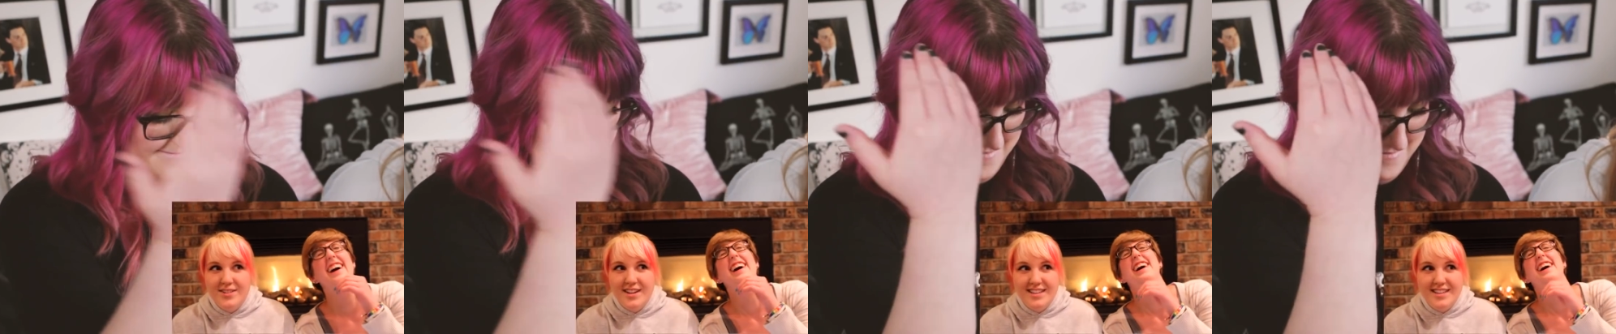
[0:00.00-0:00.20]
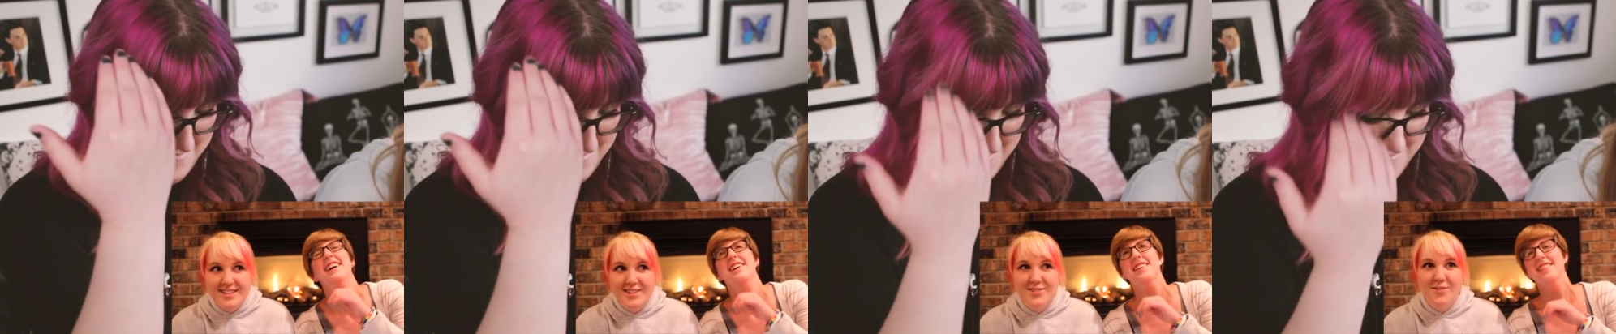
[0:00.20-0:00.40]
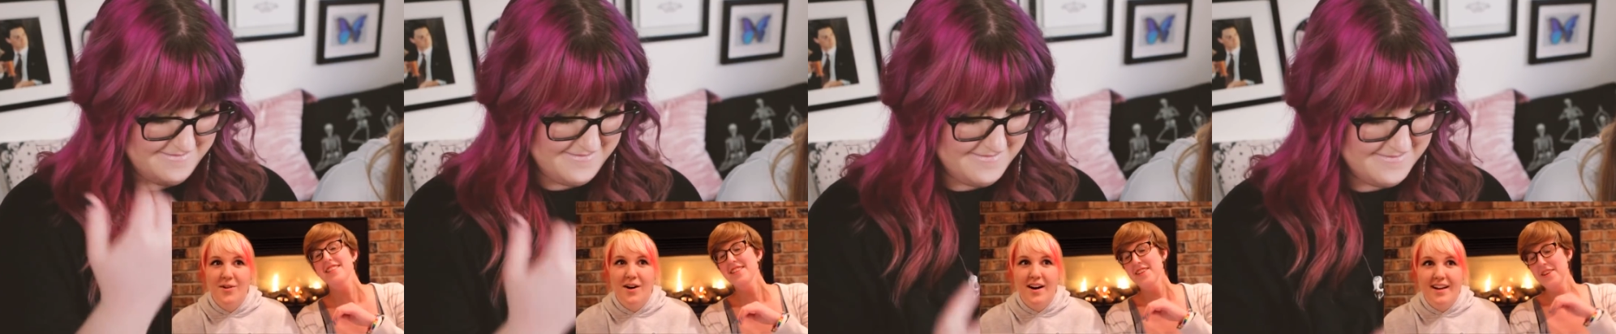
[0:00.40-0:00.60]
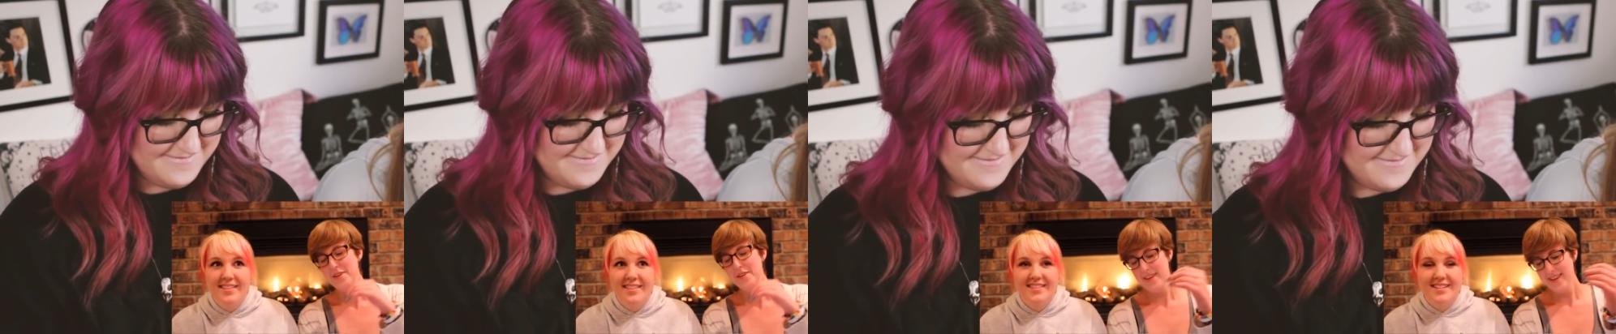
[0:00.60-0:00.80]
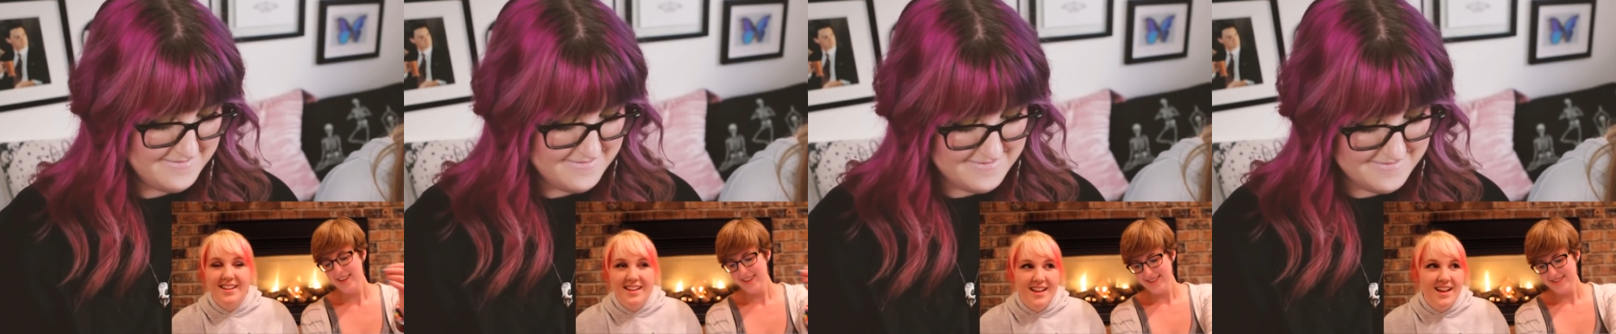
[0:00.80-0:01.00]
Speaker 1: Who doesn't want
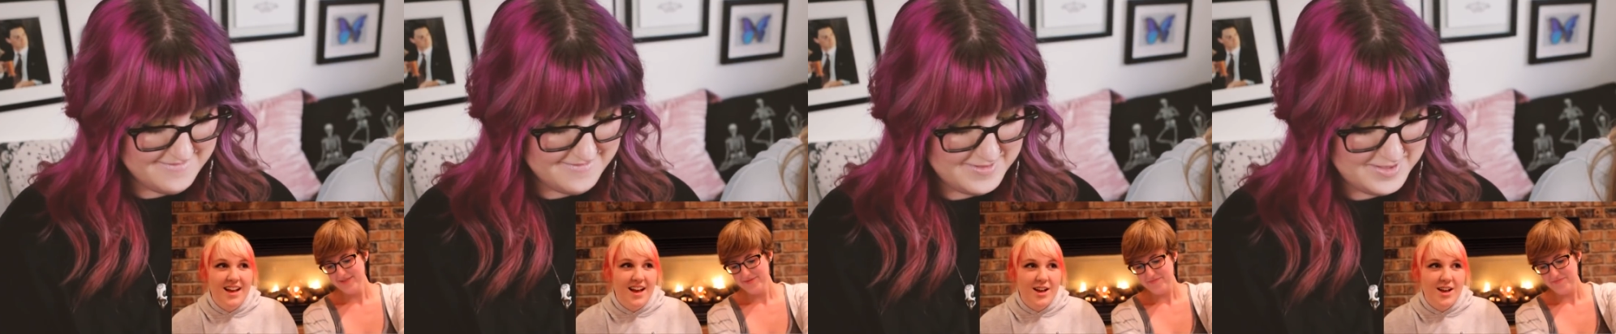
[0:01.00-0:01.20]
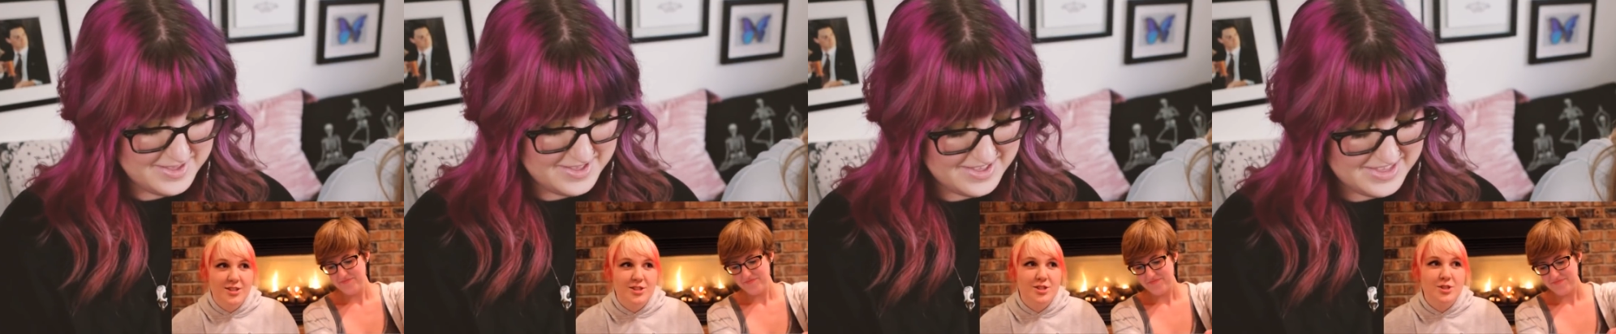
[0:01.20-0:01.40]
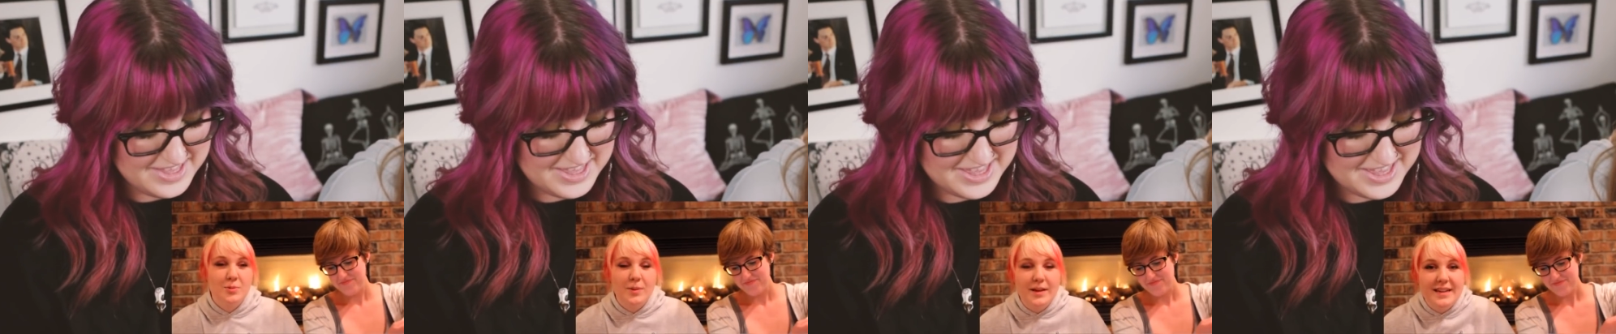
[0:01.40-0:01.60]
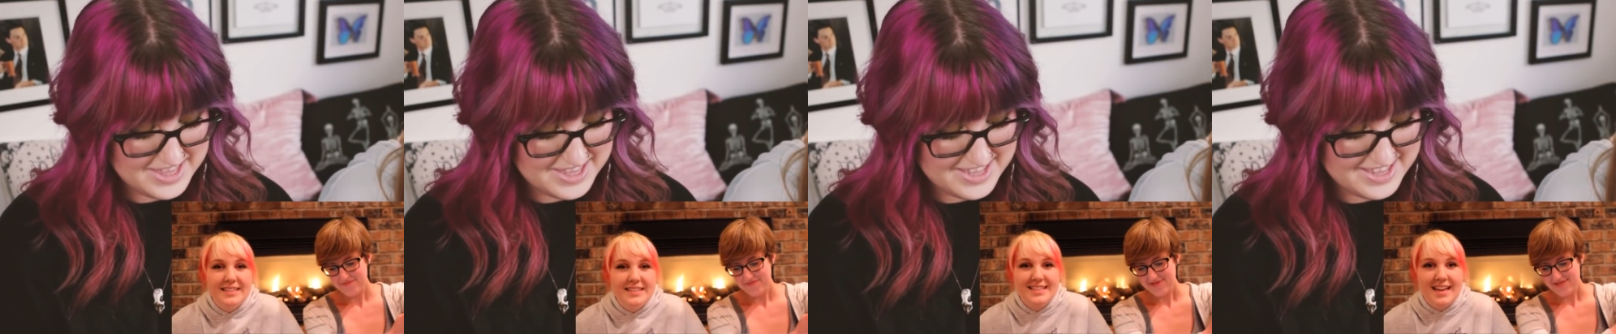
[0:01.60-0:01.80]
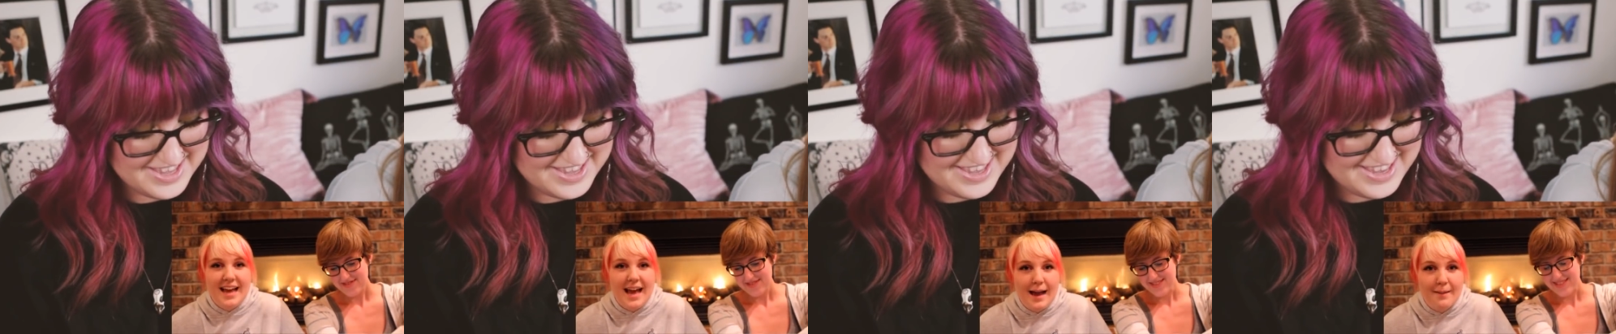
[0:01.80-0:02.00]
a sweet
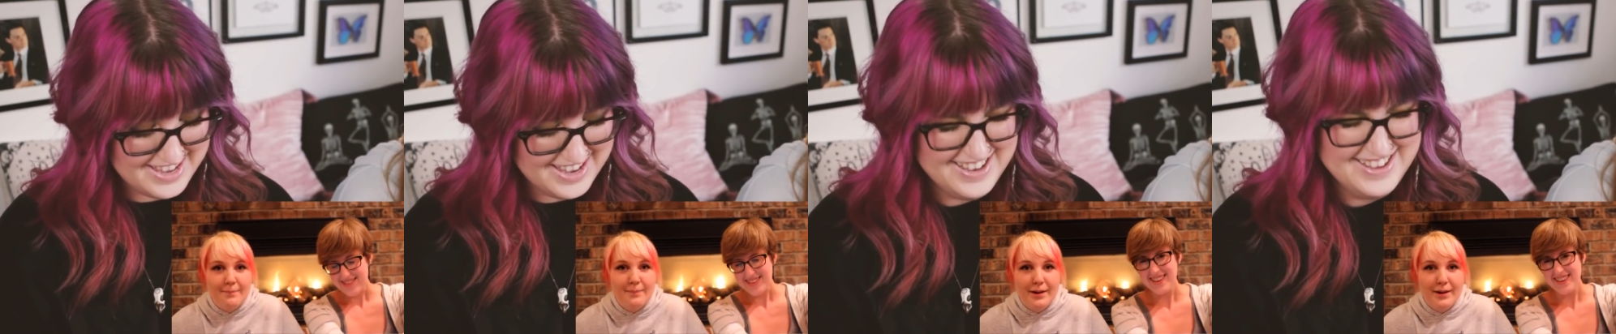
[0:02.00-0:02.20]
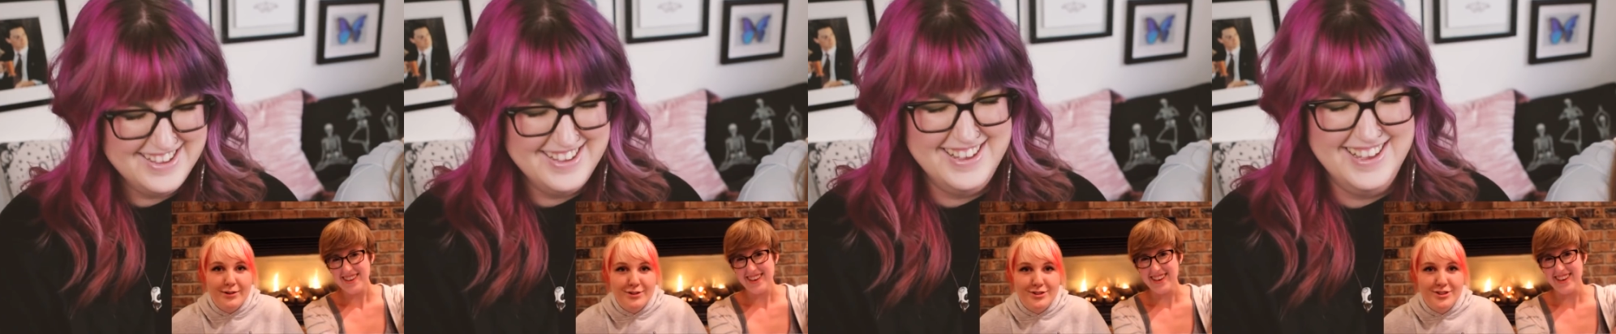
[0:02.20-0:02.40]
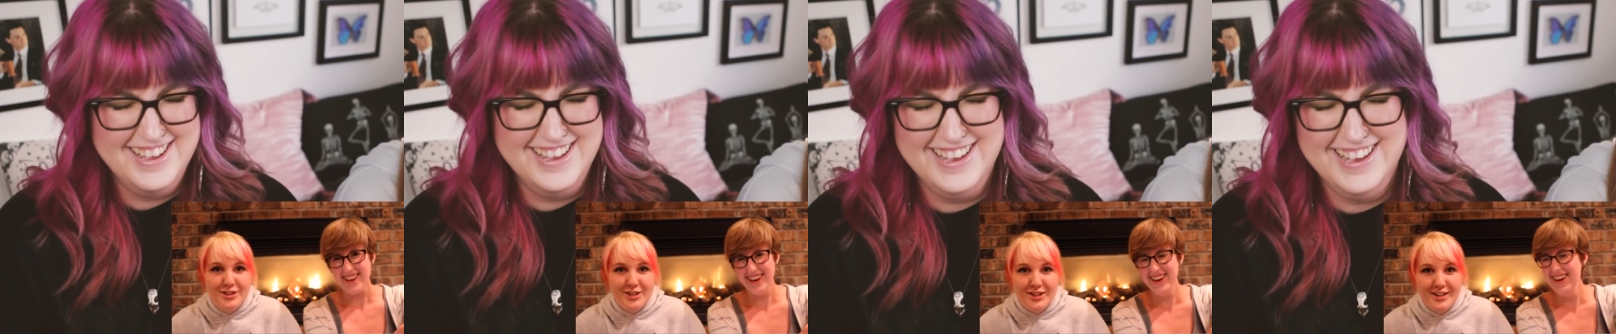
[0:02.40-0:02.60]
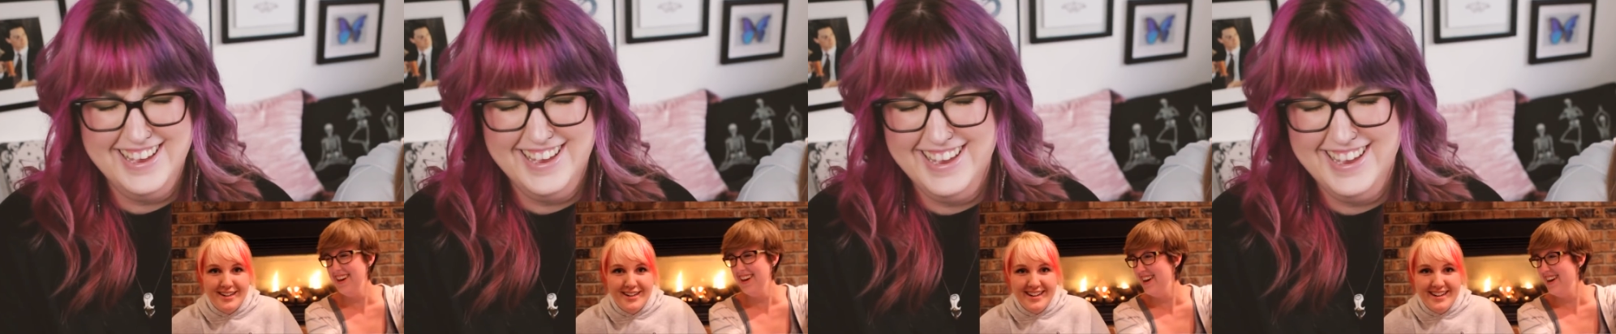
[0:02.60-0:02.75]
tap out shirt?